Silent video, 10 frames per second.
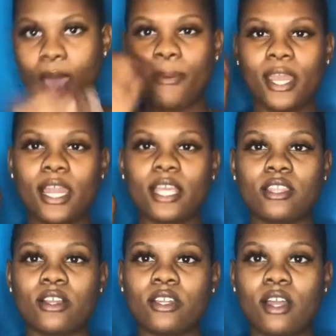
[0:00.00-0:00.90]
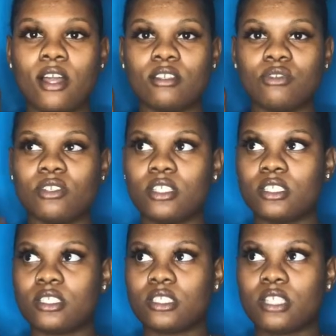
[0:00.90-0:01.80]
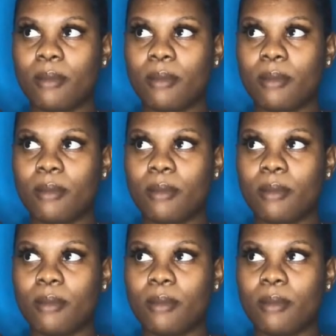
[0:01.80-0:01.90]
$30 for this,